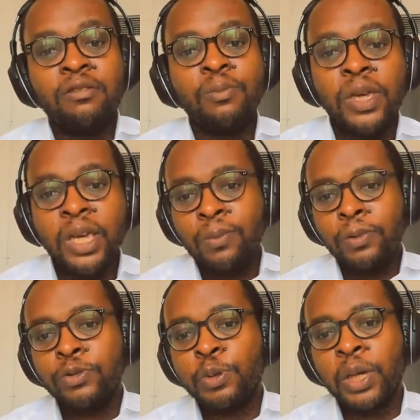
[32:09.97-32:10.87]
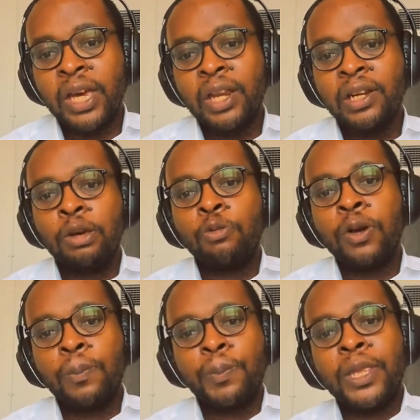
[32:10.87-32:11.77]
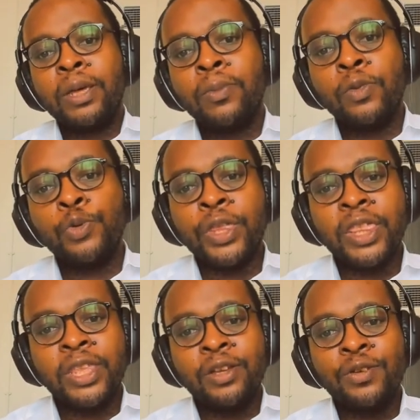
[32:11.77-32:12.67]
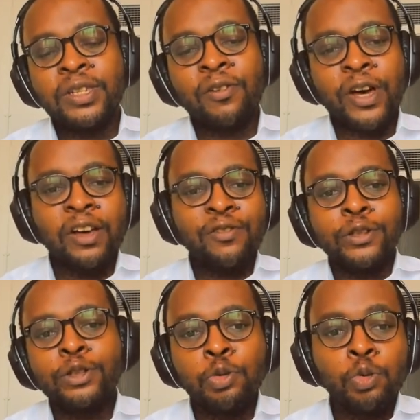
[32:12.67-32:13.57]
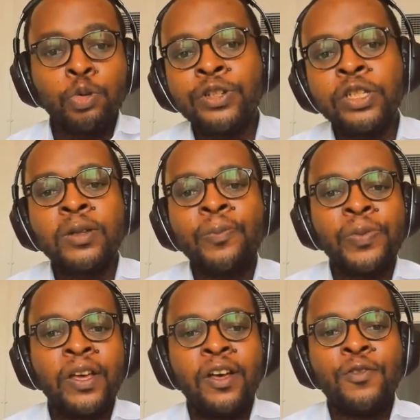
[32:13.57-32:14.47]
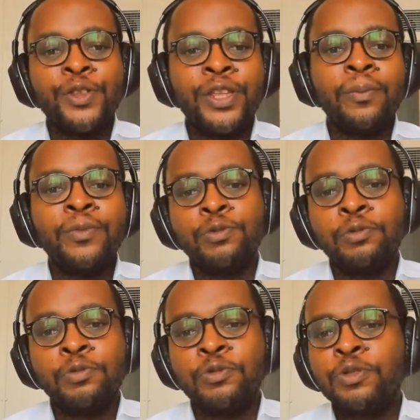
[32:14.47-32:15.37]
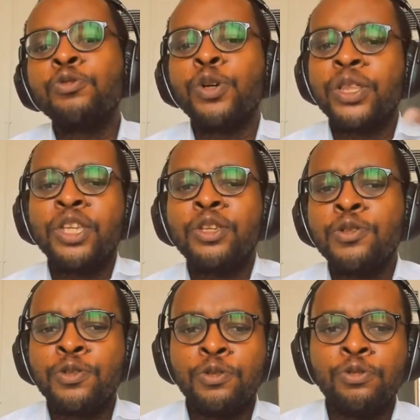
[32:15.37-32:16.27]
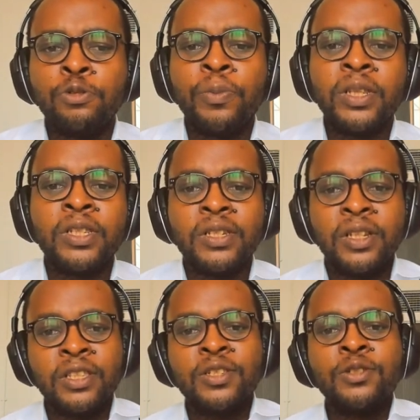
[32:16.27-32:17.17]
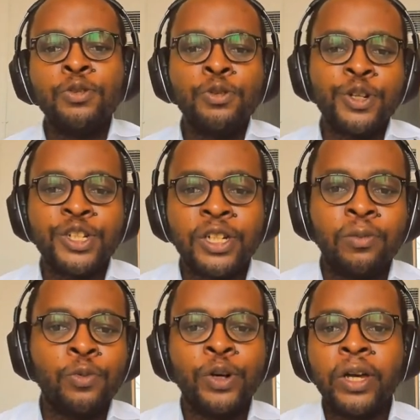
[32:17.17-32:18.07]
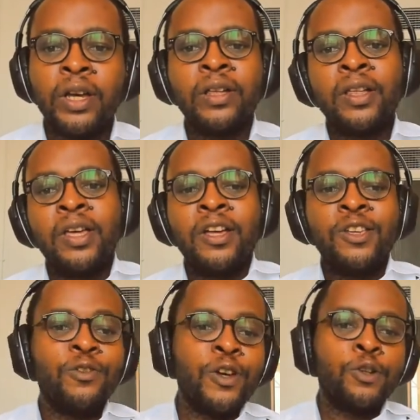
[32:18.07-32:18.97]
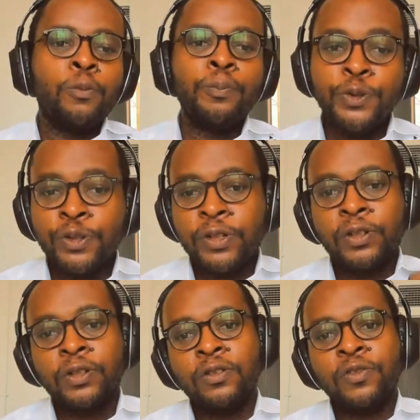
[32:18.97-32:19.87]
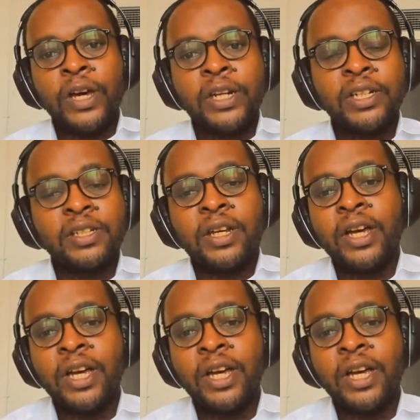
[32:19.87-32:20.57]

to be able to, again, equip them with, survival tools for them to do what they used to do, but in this new regime where you've got compute, you've got